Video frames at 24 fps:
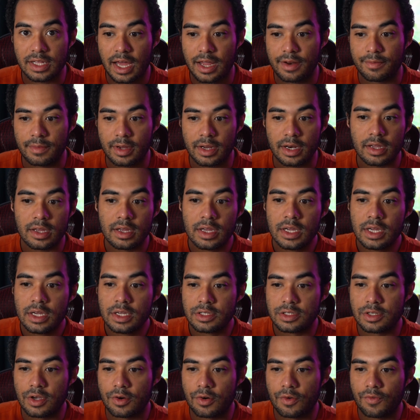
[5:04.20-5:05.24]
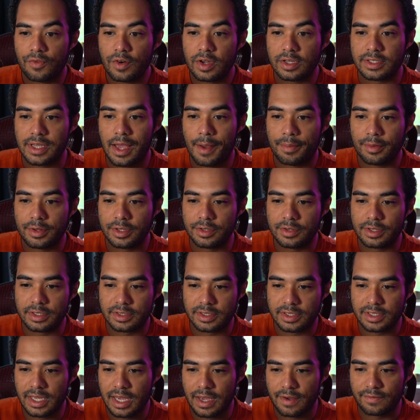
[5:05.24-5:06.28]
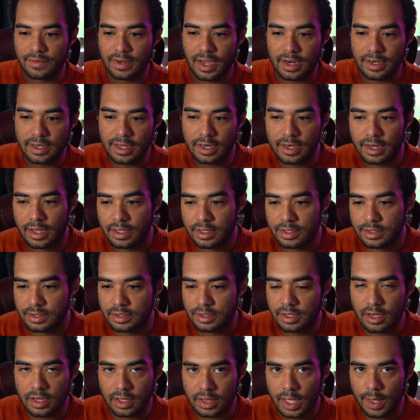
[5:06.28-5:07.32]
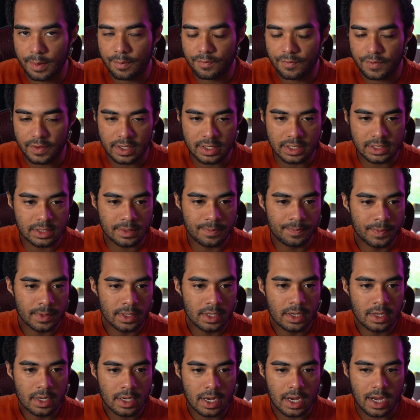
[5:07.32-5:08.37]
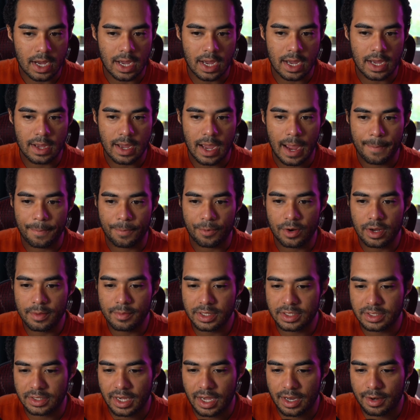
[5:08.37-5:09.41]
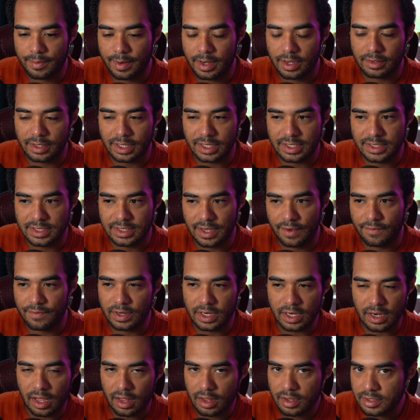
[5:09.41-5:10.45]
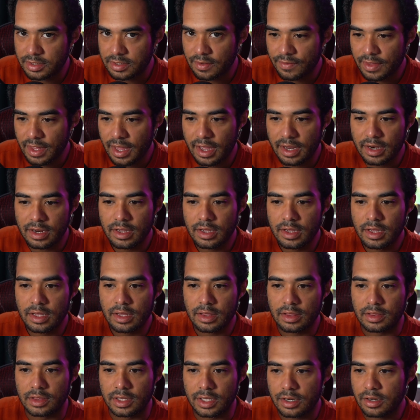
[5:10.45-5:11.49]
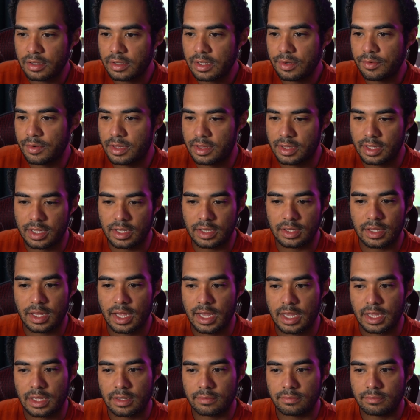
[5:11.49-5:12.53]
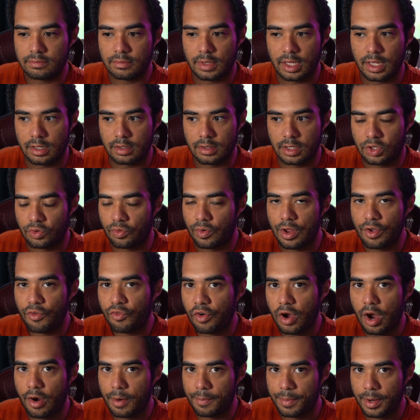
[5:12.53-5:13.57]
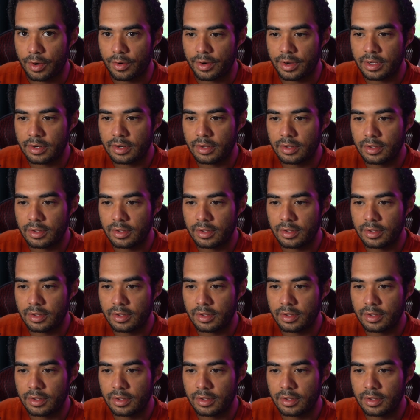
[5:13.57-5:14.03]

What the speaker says: of money. So for example, you can see I have $98 in unclaimed fees. I pretty much got around like $70 of that, literally within like a 24-hour period